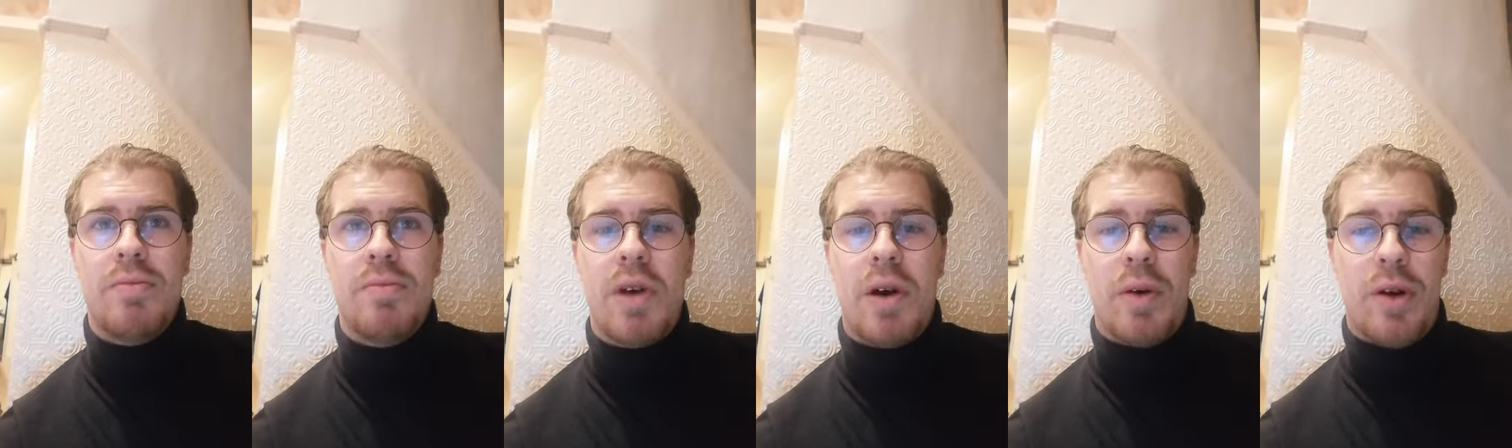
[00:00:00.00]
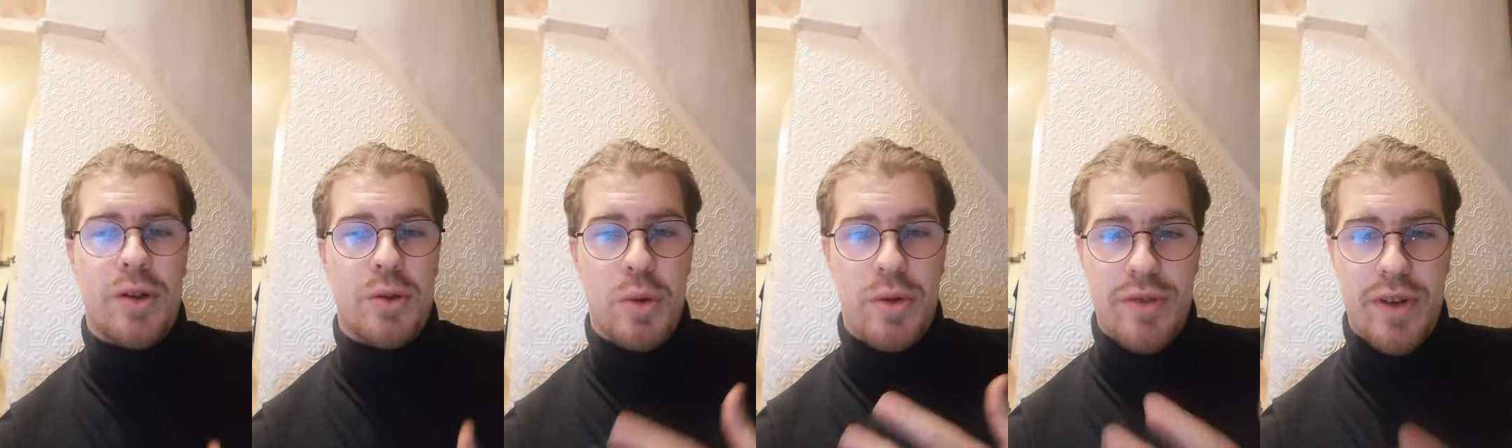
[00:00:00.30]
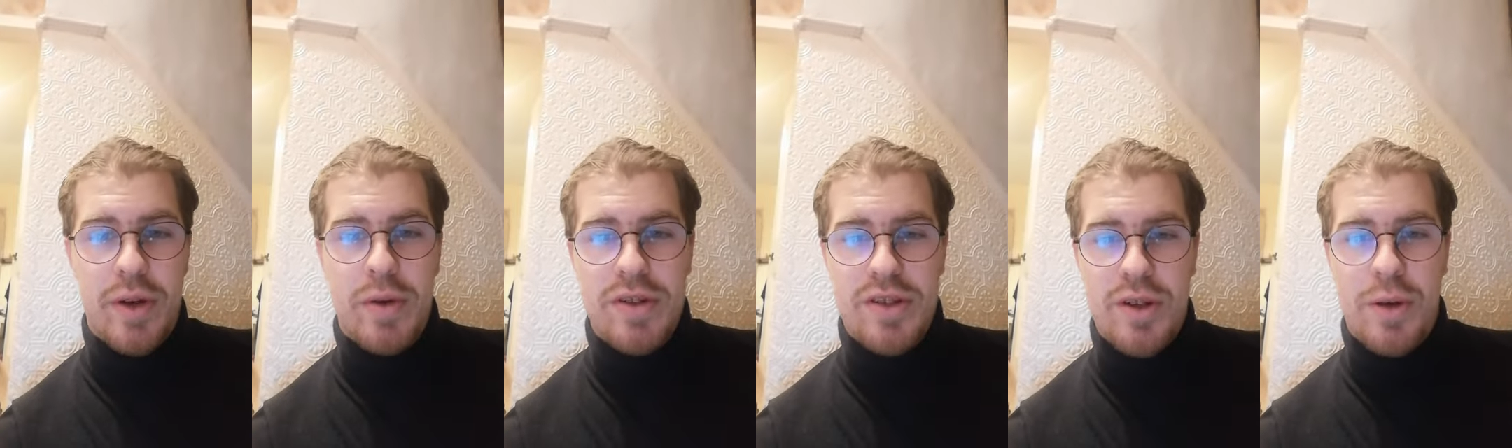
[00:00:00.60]
want to do a
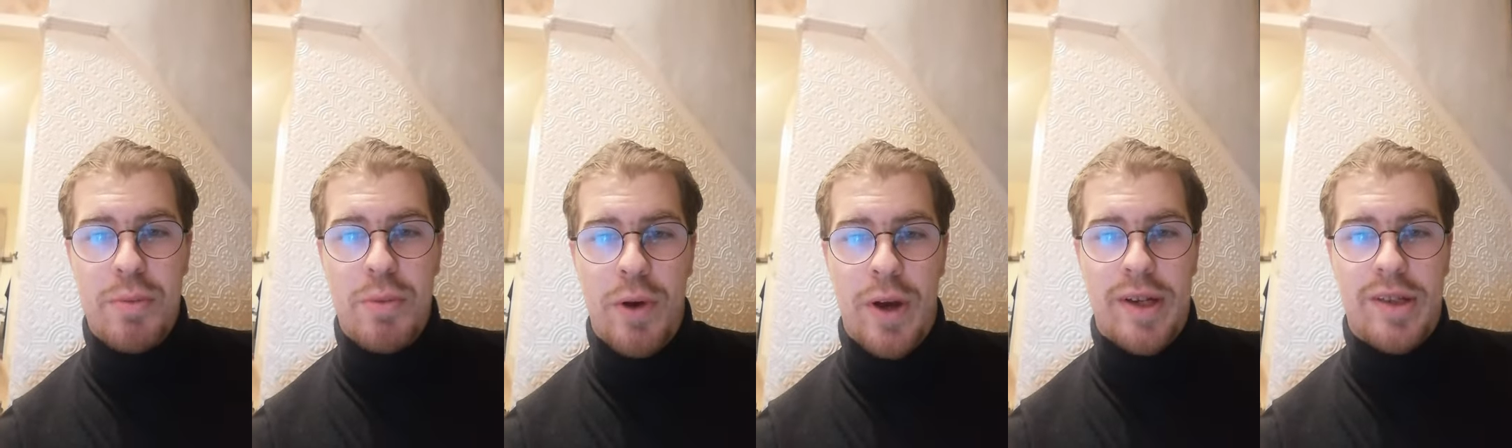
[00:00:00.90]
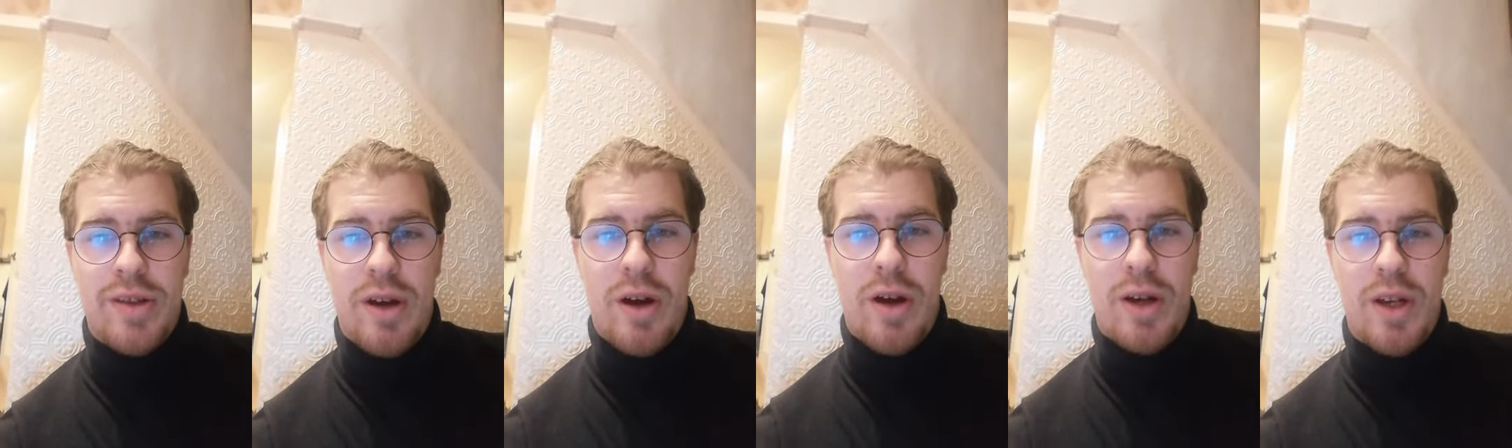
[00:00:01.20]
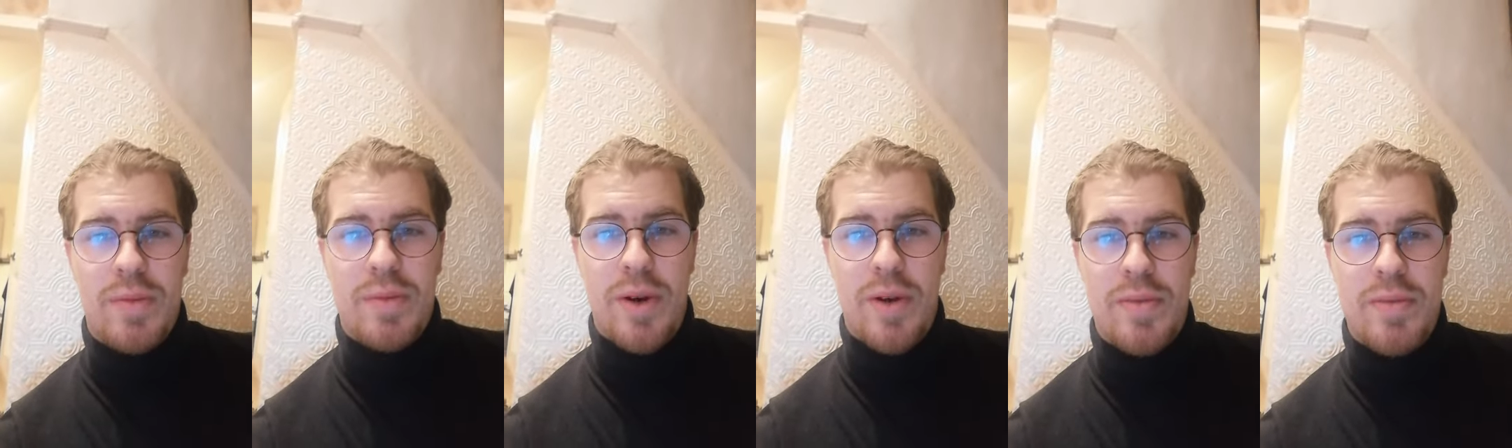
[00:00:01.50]
video at some point
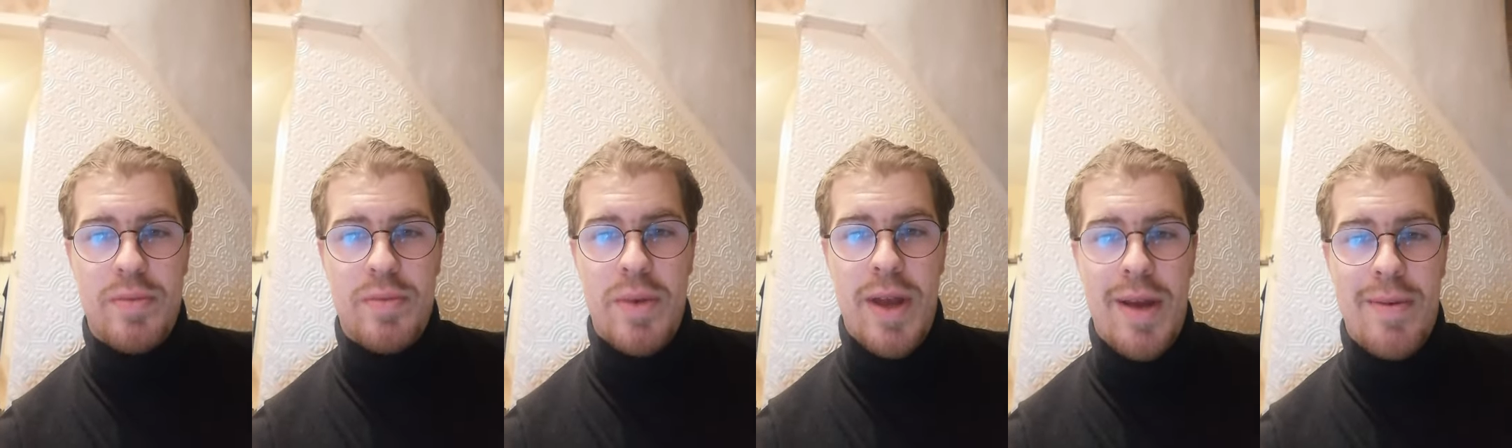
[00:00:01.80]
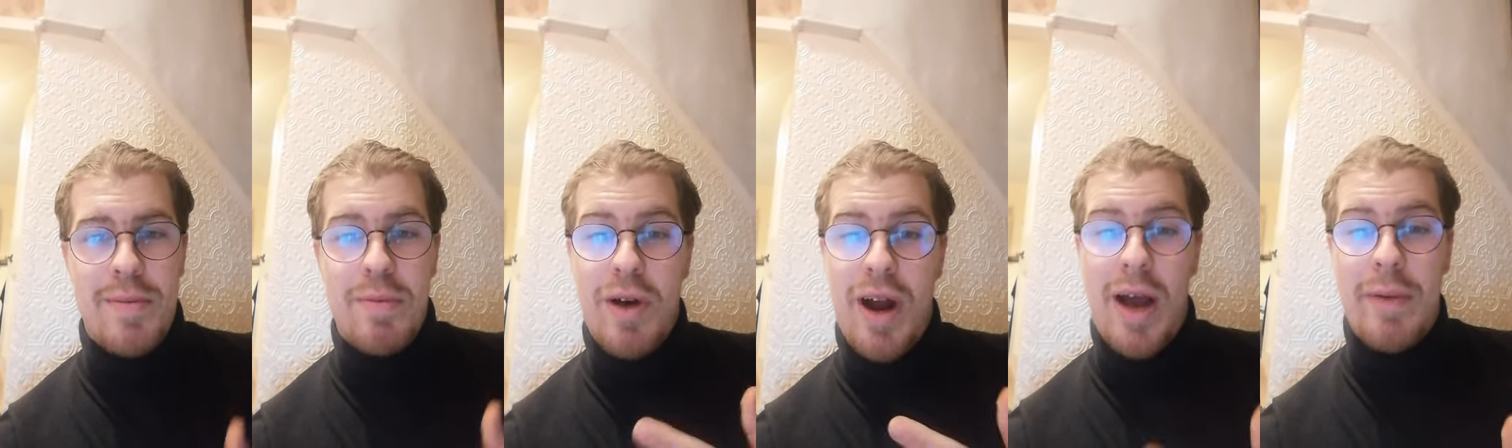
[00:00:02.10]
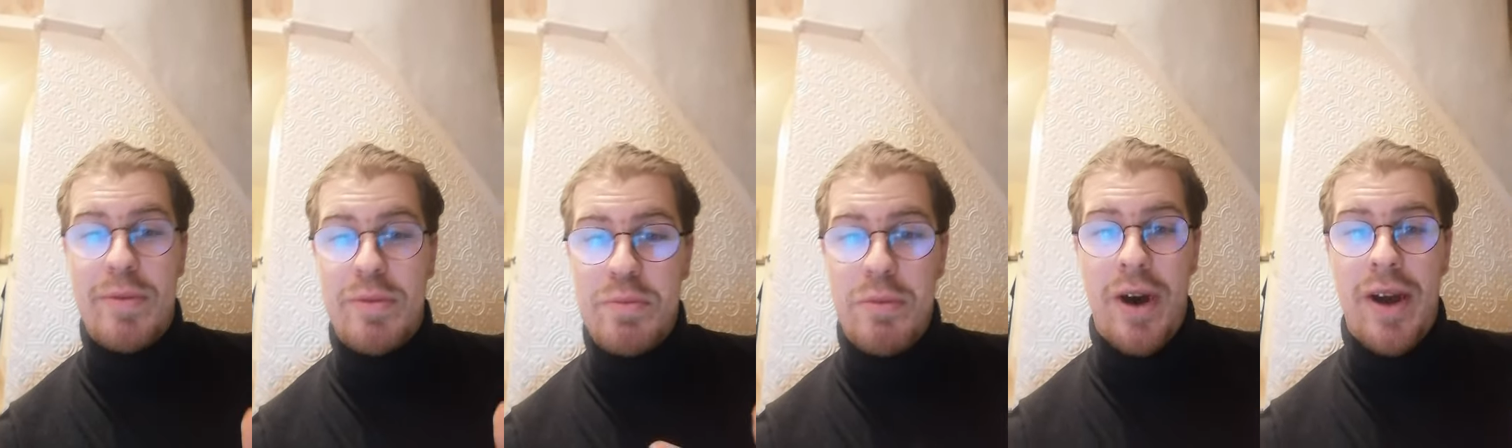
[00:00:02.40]
talking about maybe
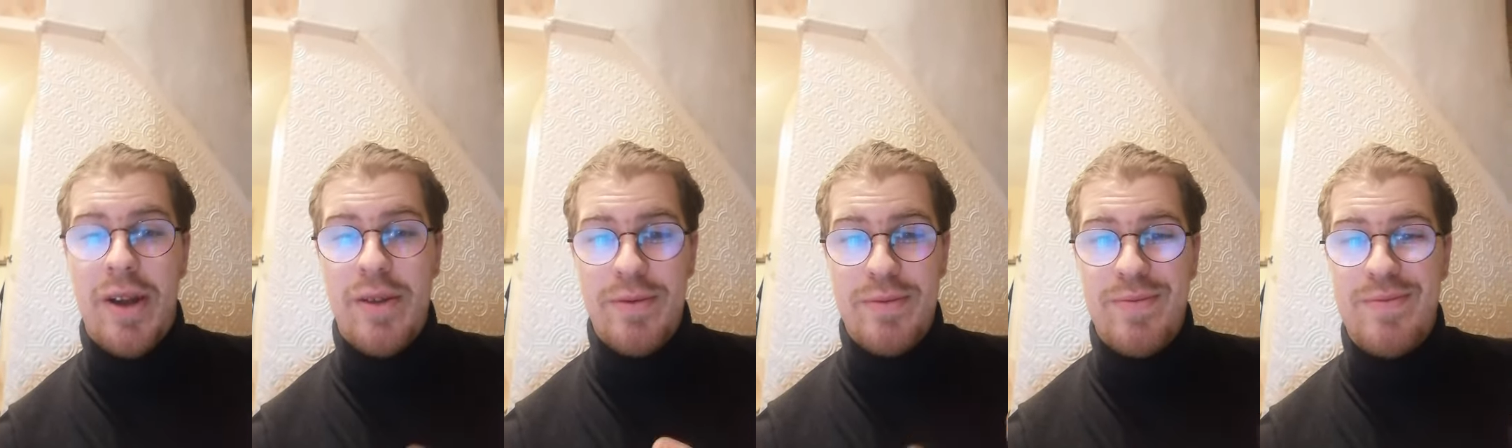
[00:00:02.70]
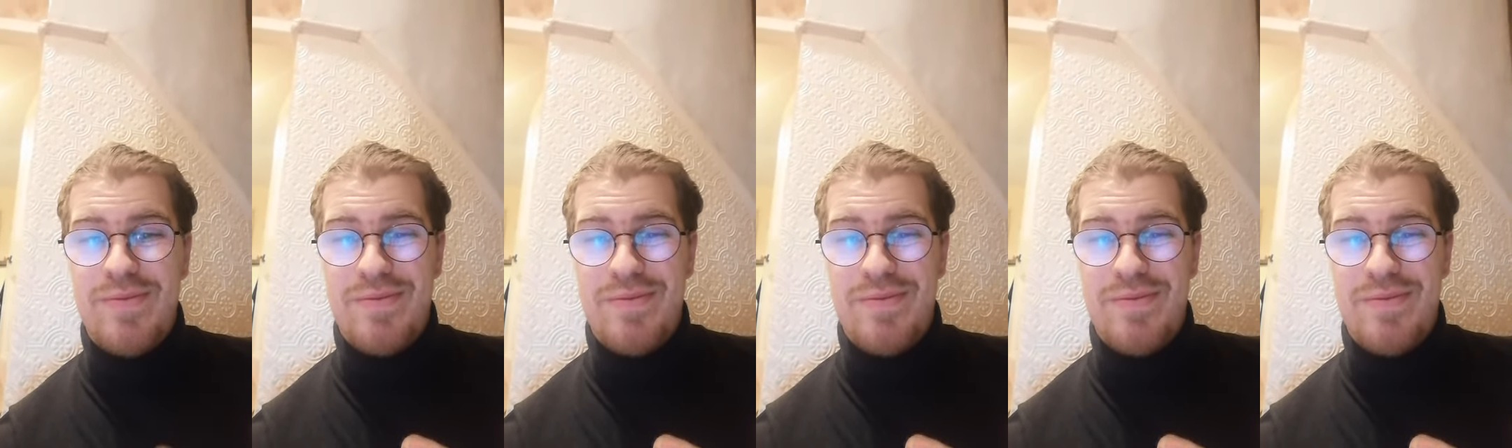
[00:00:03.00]
perhaps my